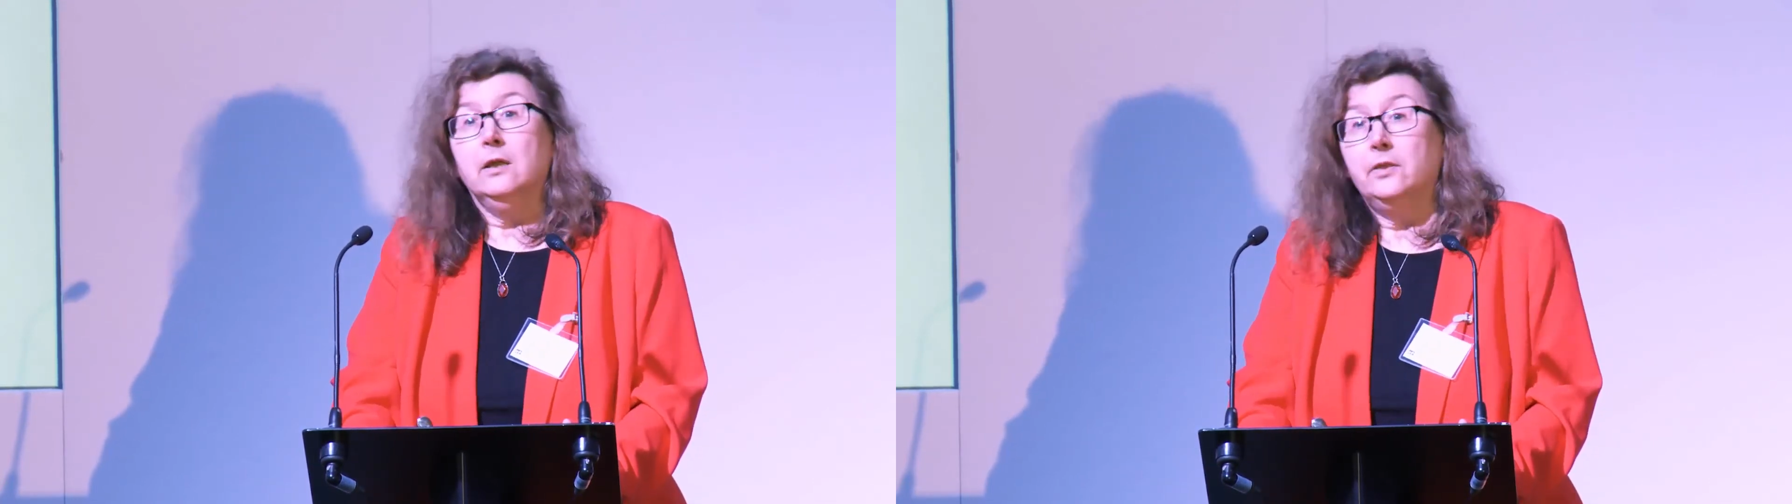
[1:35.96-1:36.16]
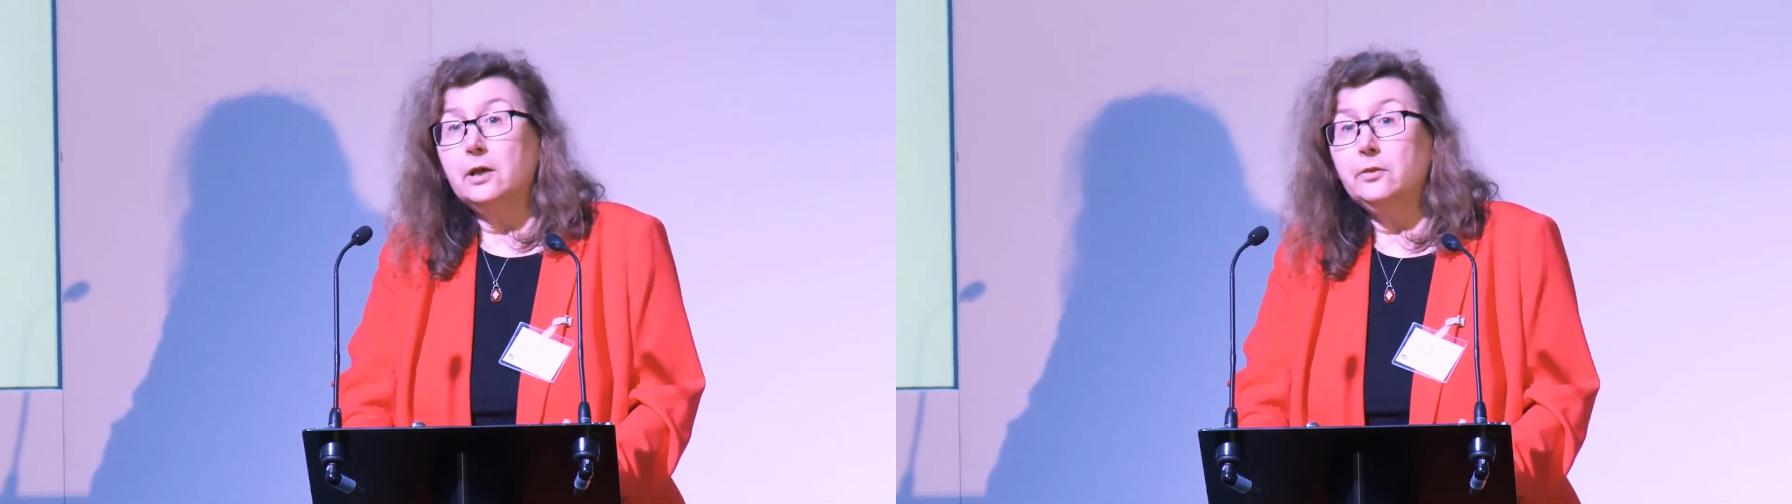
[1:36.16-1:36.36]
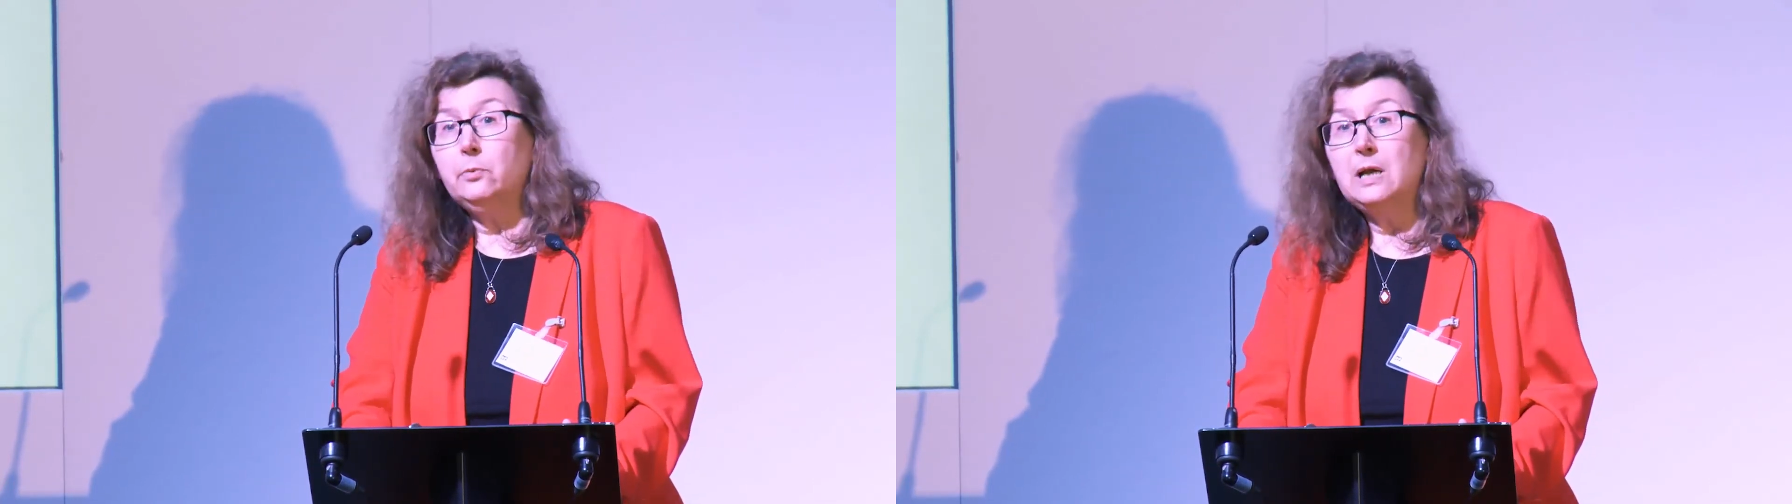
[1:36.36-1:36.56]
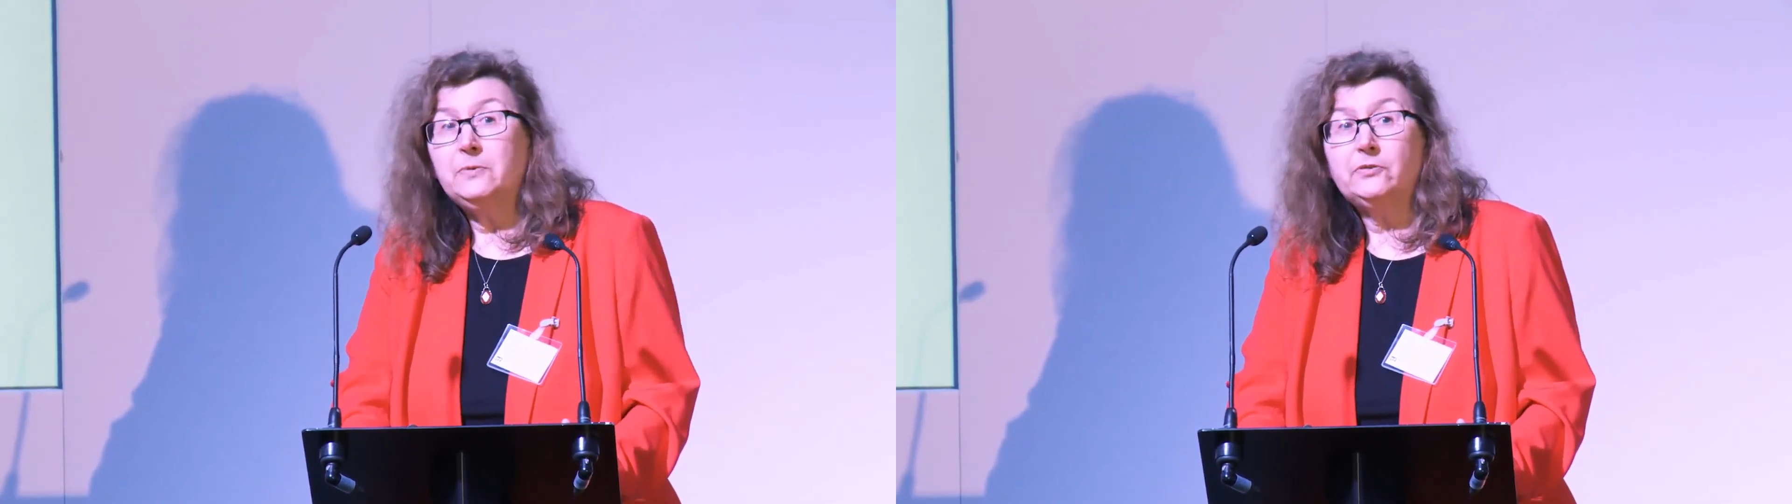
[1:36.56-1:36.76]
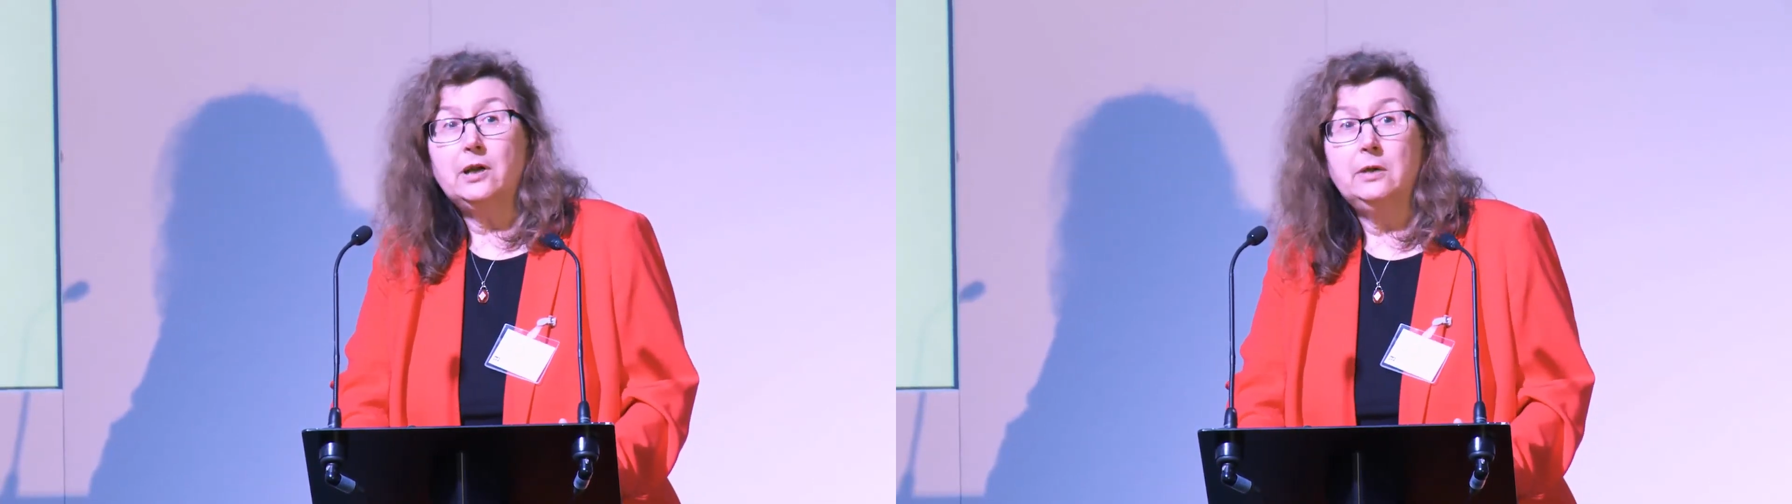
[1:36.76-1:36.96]
The other
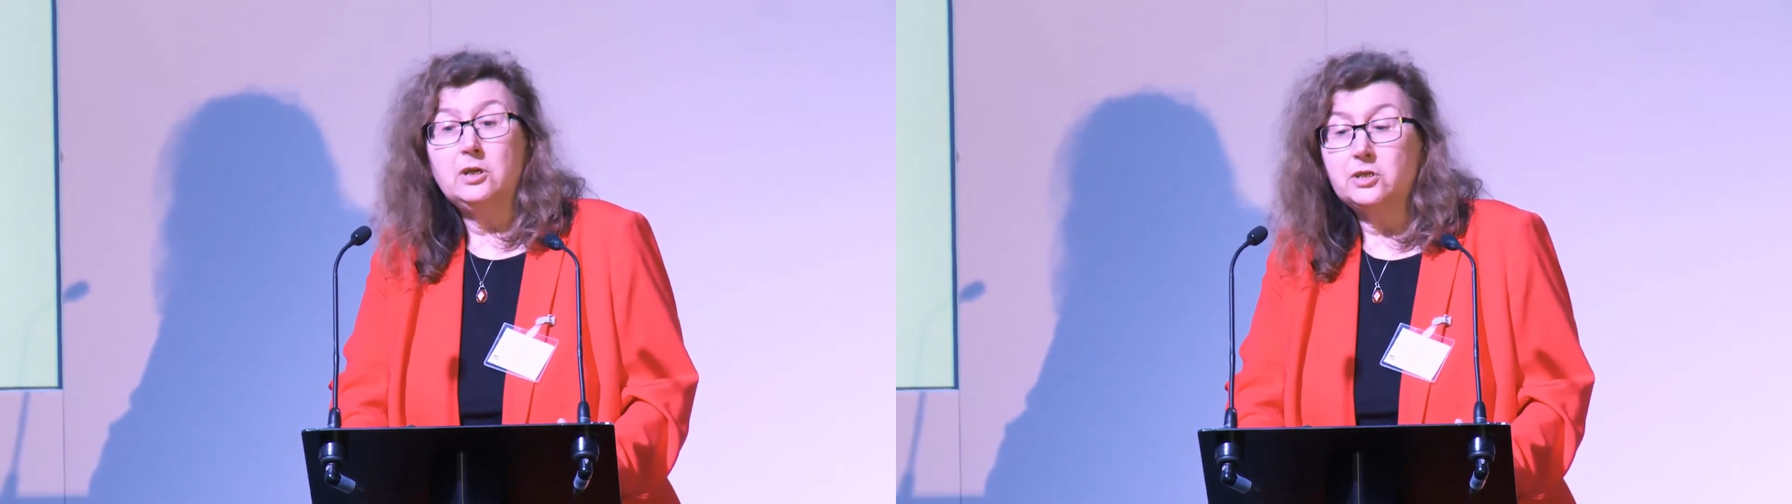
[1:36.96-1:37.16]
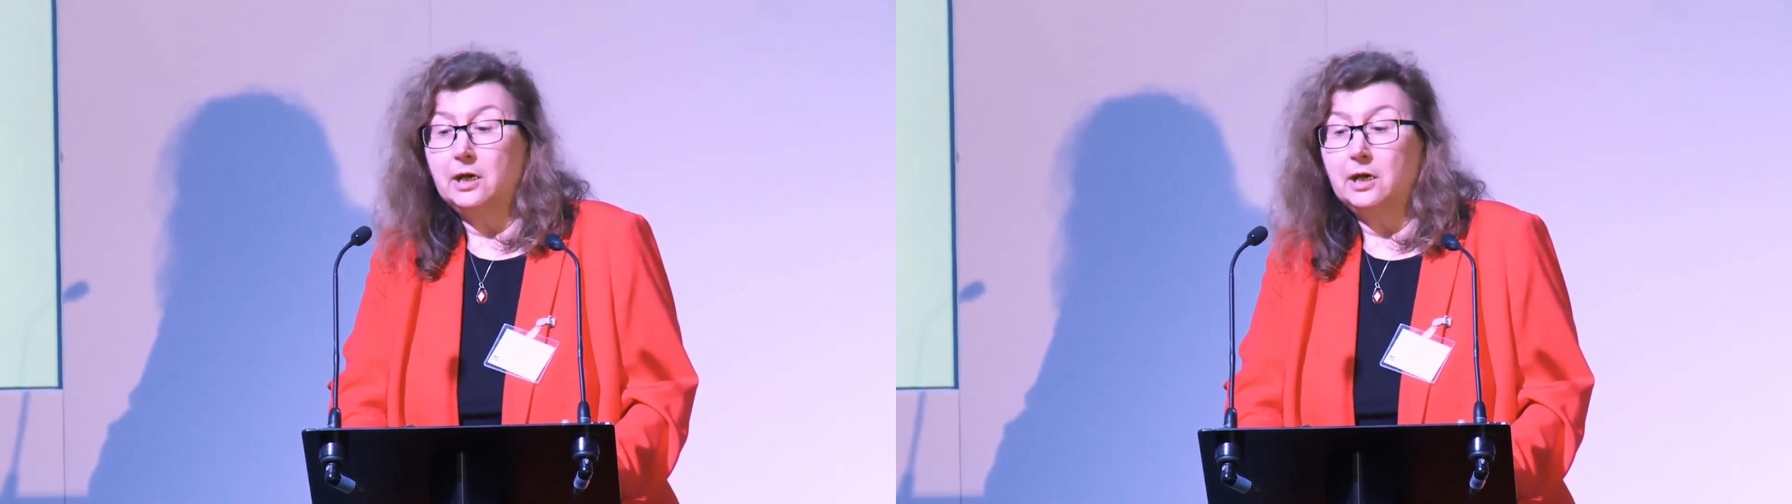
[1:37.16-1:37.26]
website which